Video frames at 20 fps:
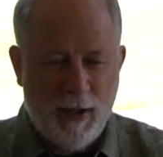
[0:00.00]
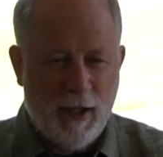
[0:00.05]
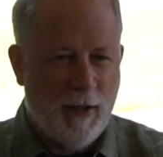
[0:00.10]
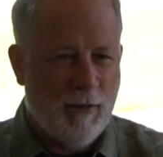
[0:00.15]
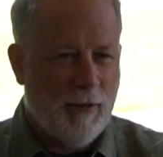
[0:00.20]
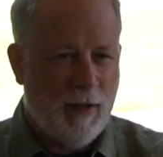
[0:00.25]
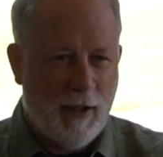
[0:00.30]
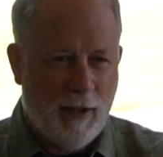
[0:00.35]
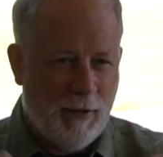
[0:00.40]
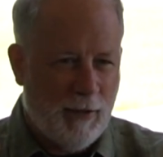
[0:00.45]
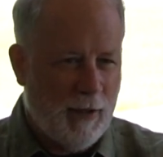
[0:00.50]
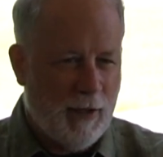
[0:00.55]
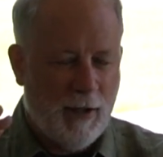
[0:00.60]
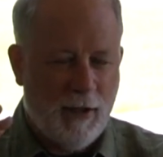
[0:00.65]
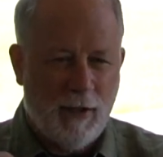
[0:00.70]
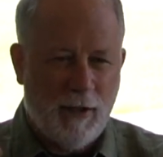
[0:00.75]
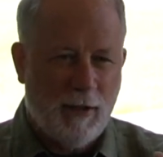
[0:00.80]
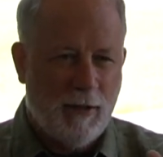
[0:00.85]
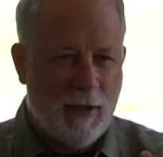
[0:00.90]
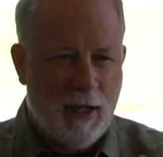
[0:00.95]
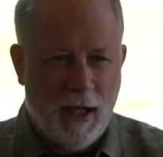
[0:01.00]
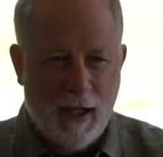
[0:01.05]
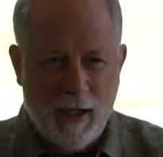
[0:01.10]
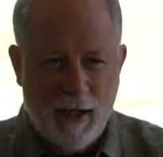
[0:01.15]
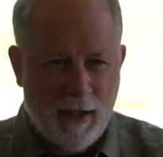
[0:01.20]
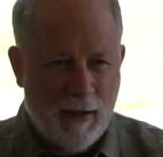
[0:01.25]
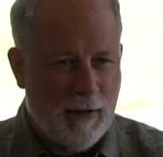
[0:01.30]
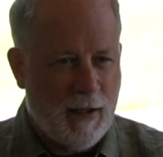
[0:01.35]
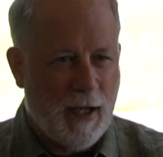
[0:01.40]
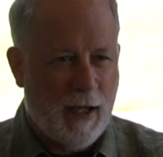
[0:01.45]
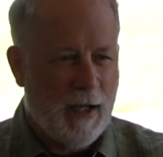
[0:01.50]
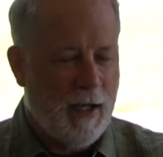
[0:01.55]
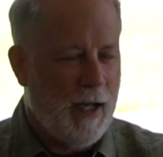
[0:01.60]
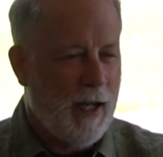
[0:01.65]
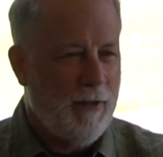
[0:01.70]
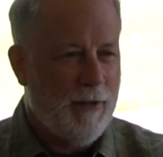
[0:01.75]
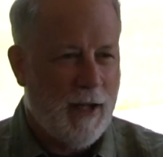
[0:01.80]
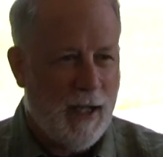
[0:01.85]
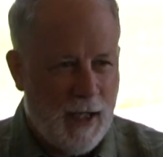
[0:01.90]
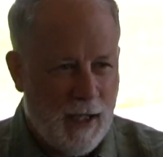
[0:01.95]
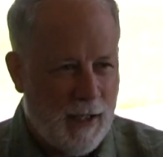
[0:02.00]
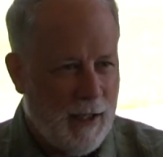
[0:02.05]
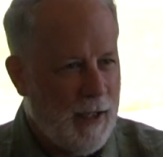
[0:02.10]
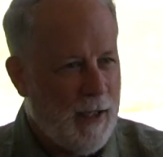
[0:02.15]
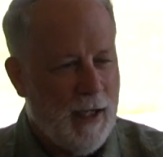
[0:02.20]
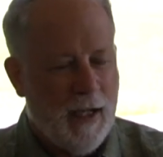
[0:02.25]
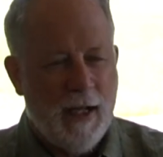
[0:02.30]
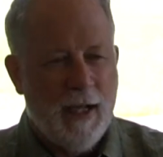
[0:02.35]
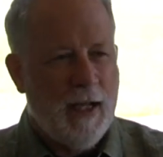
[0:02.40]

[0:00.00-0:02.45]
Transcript: And, well, we're all okay, and kind of navigating.